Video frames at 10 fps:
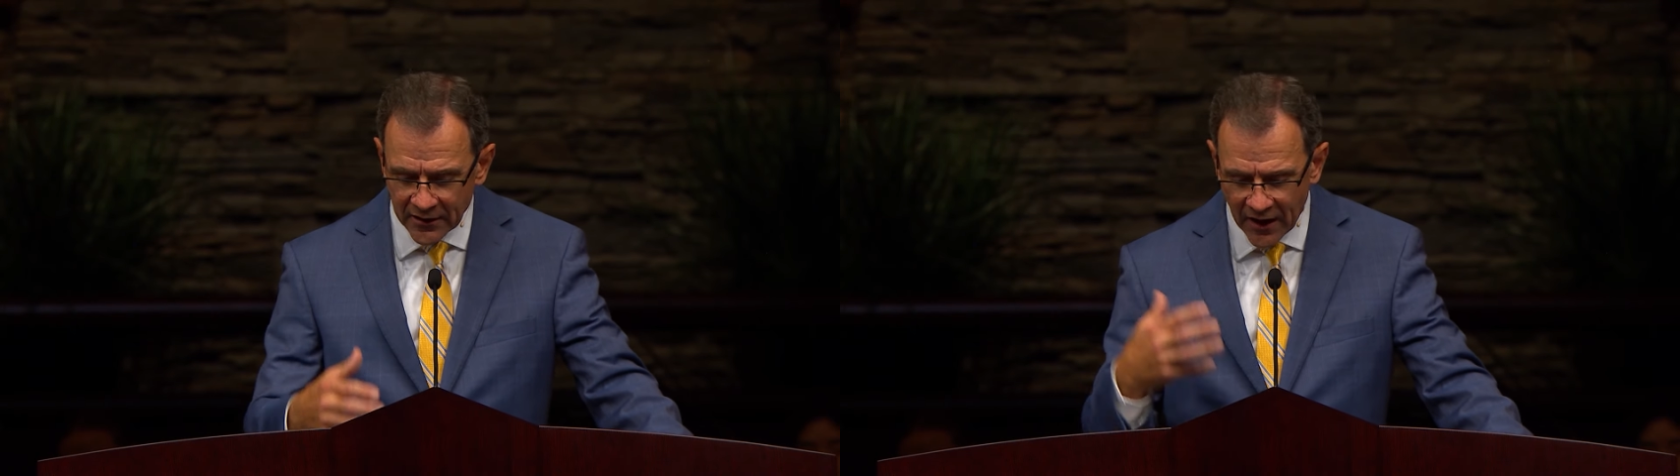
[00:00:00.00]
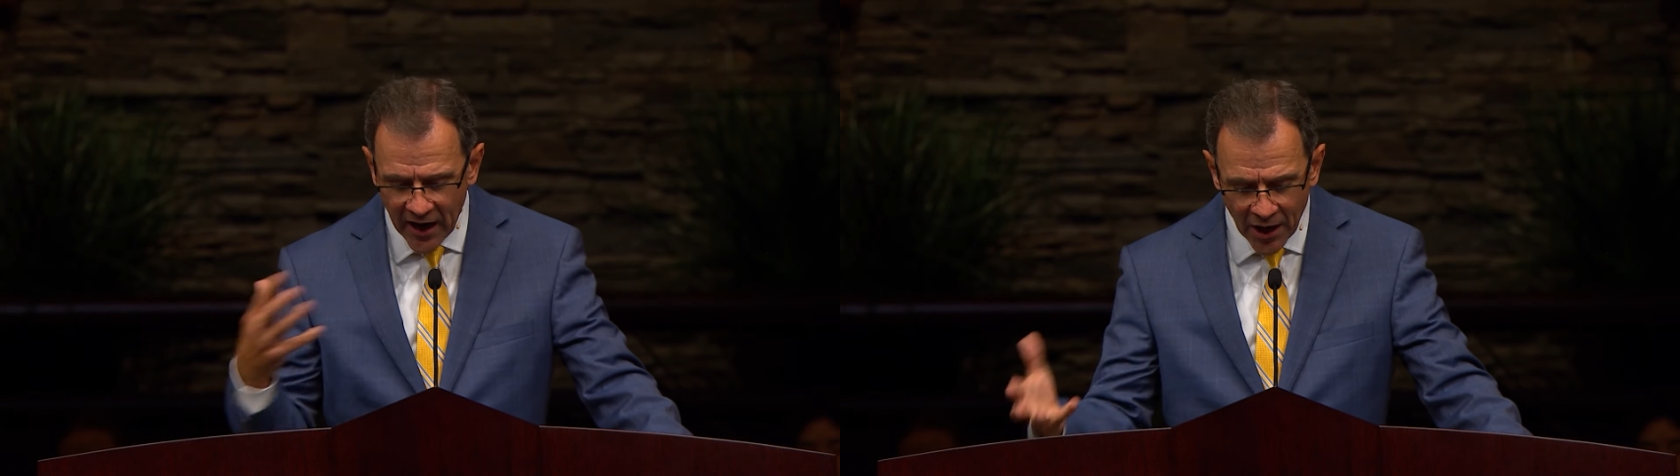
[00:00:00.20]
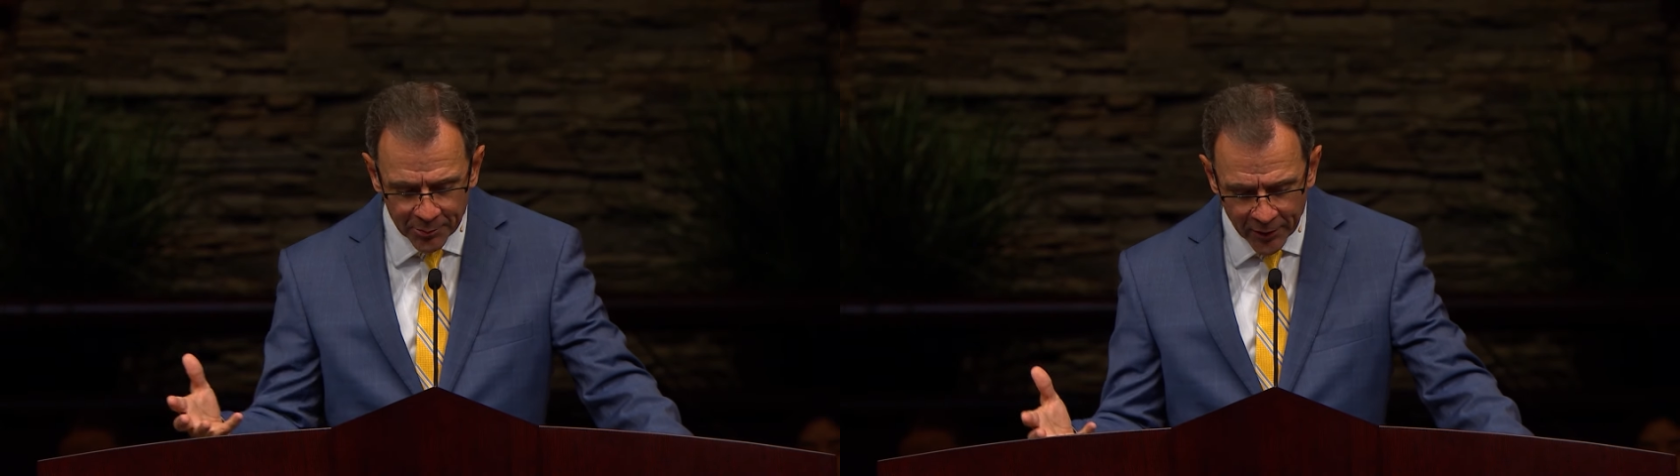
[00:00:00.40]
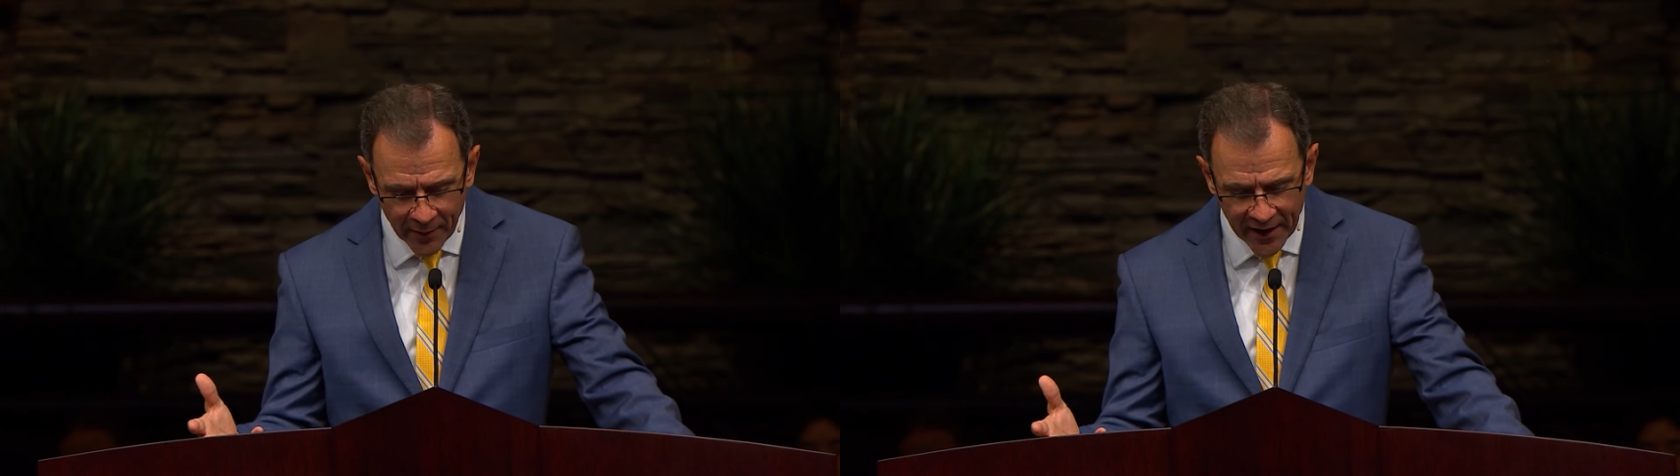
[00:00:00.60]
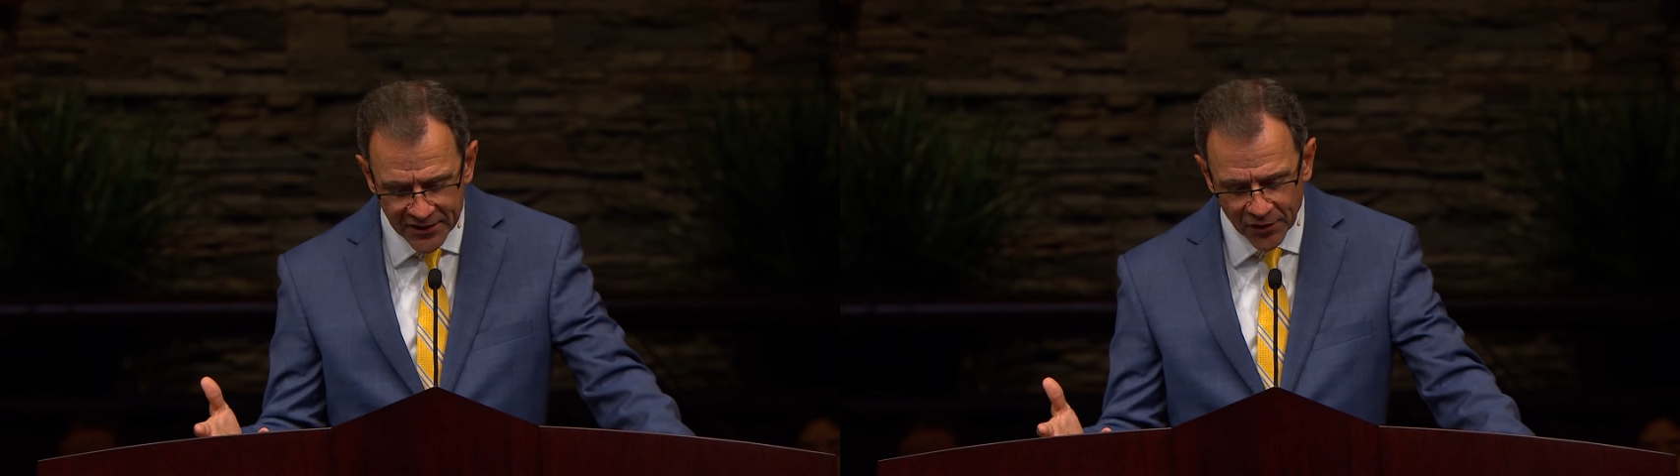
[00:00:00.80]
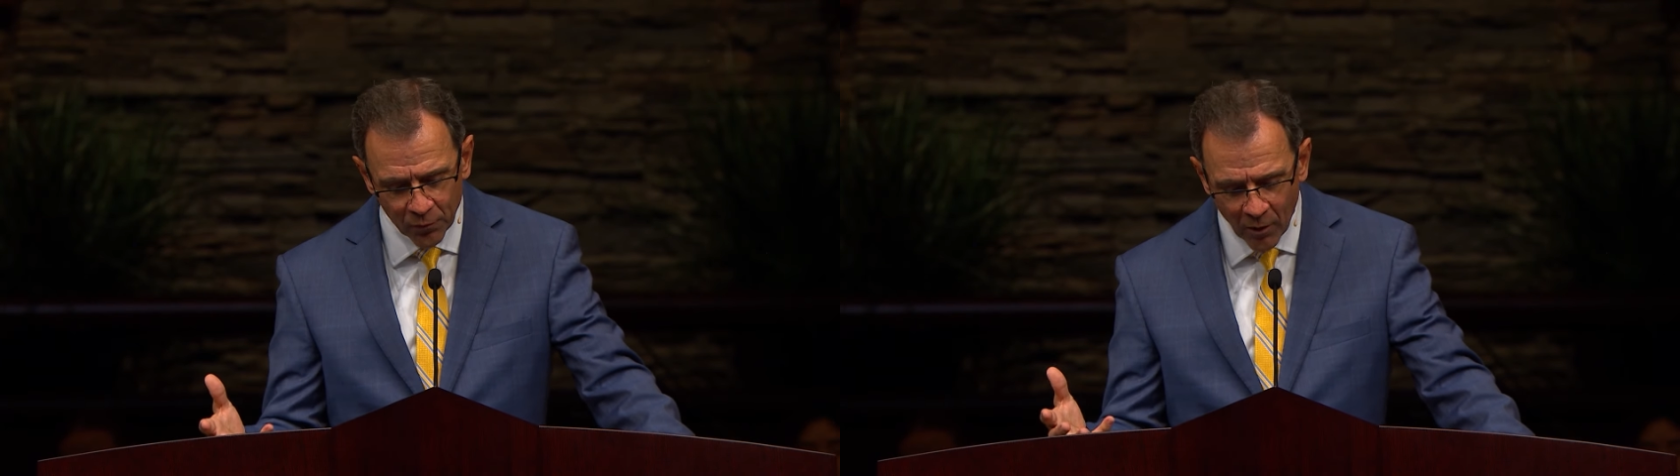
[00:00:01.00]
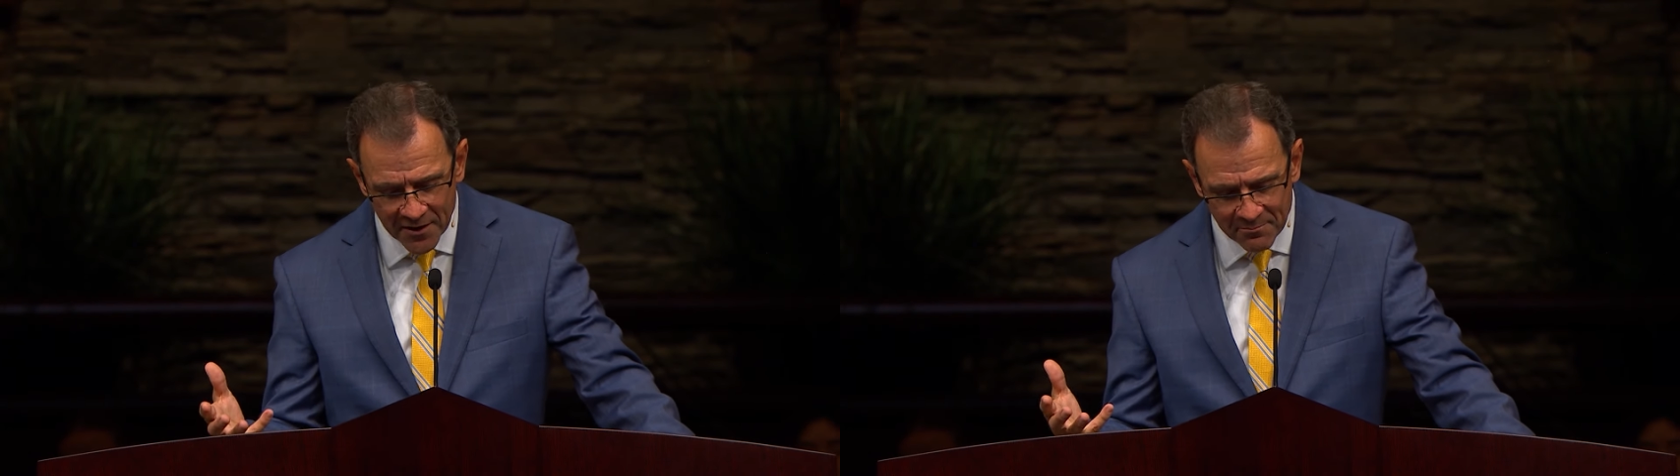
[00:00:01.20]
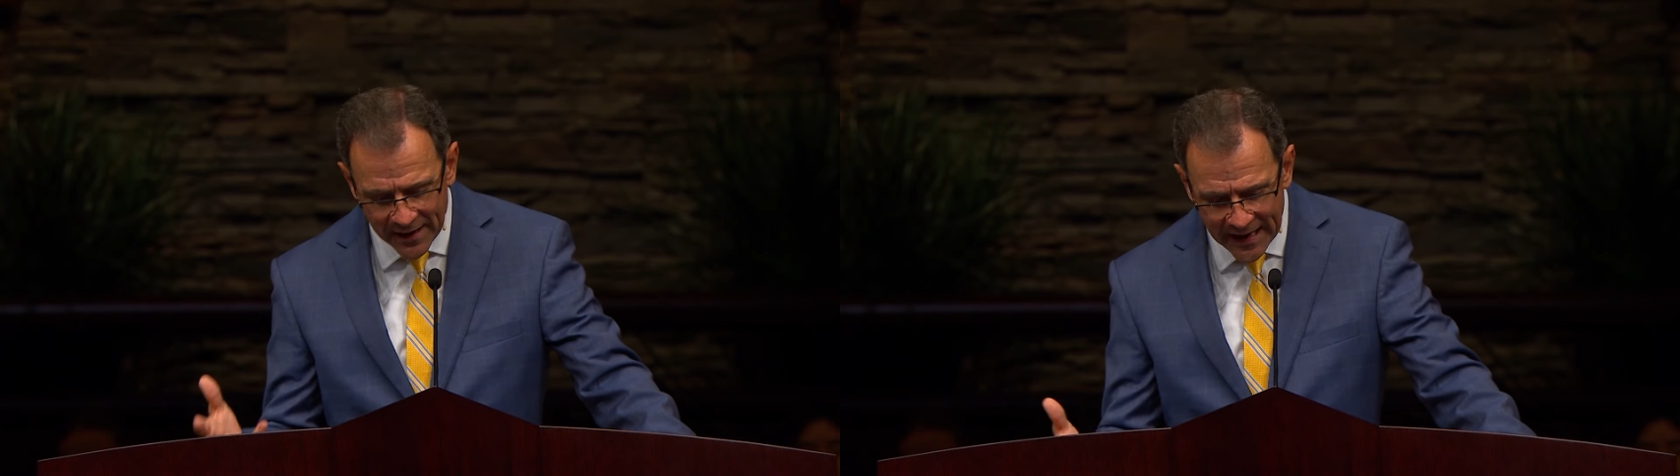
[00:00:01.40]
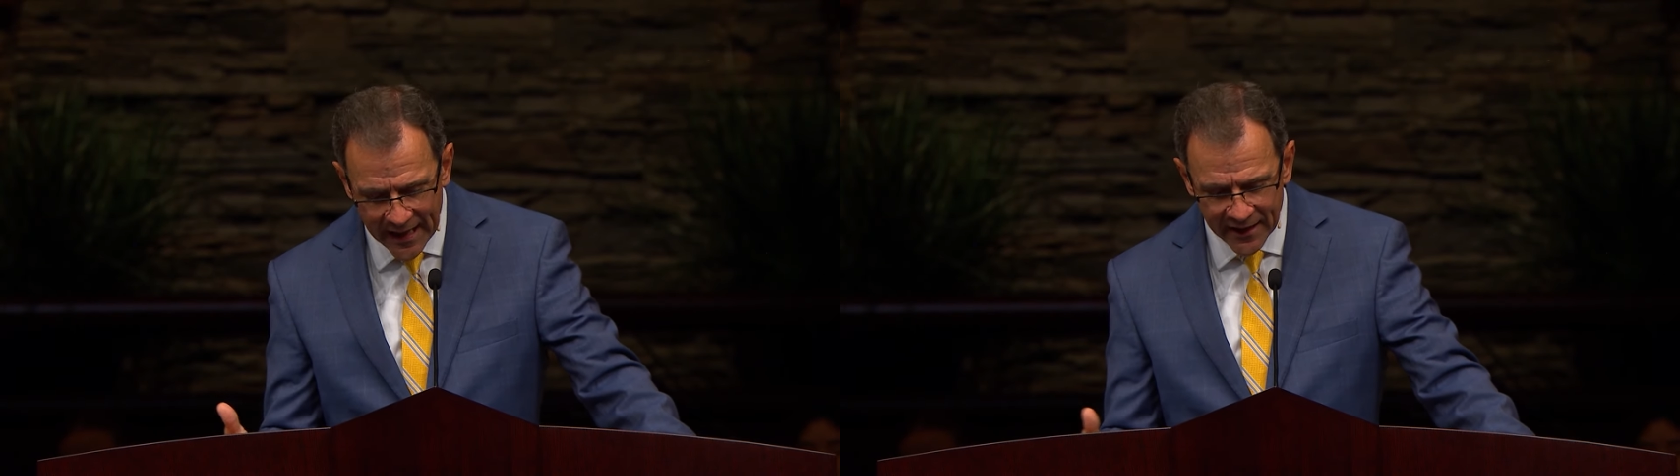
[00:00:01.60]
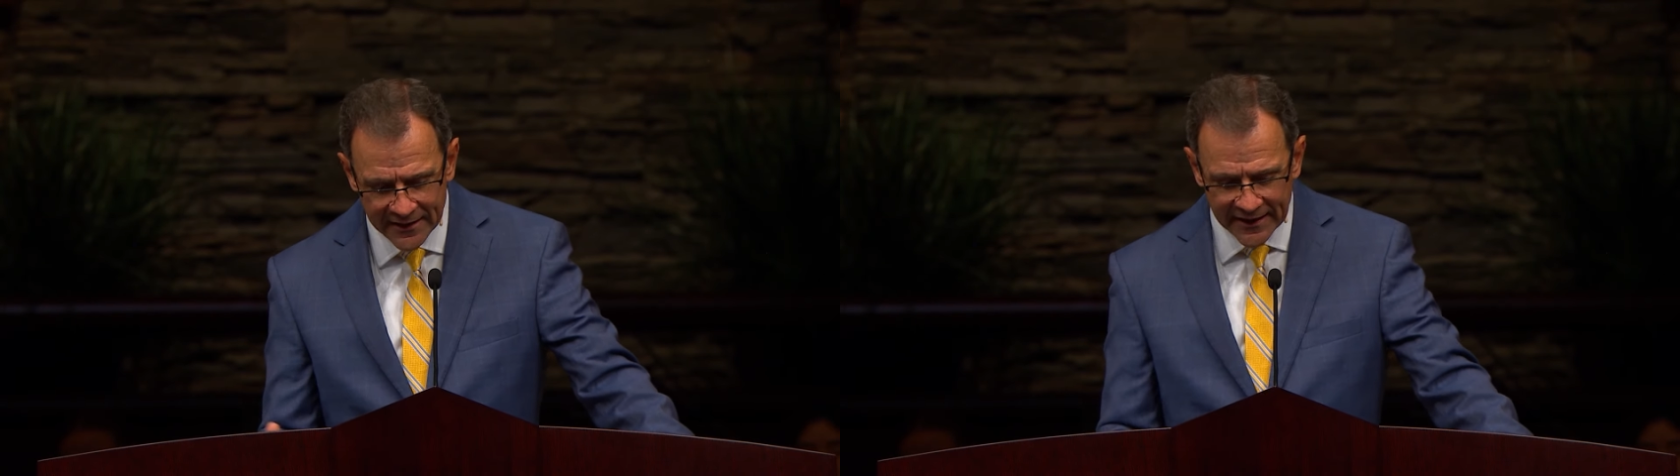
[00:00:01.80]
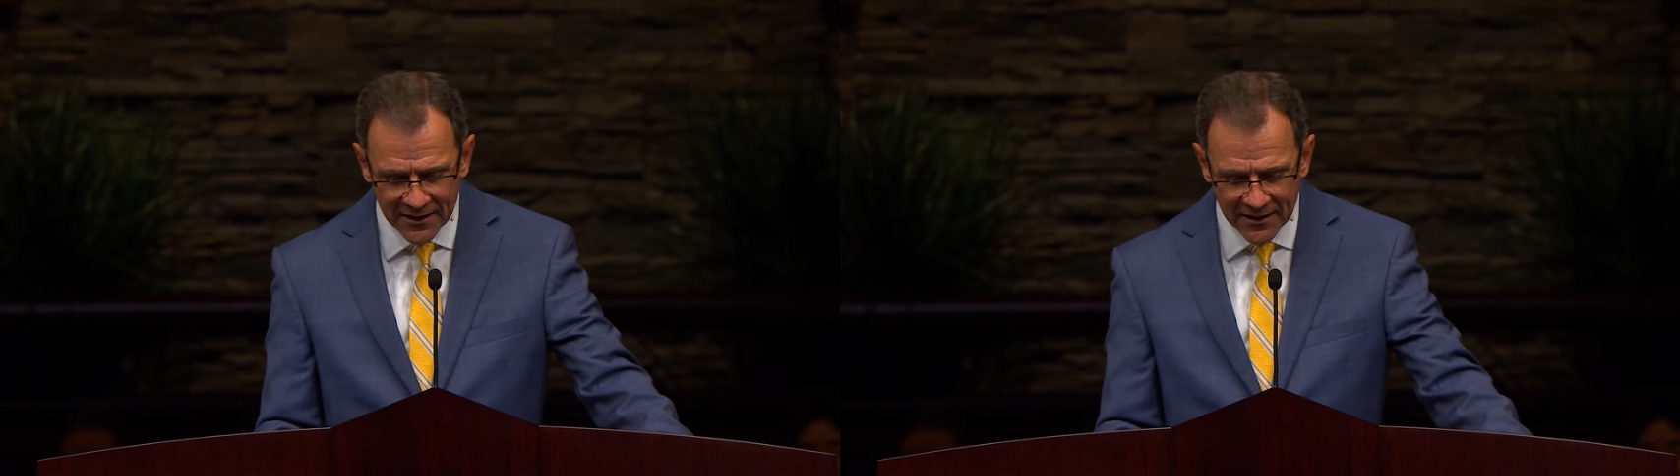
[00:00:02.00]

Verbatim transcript: compromise of one man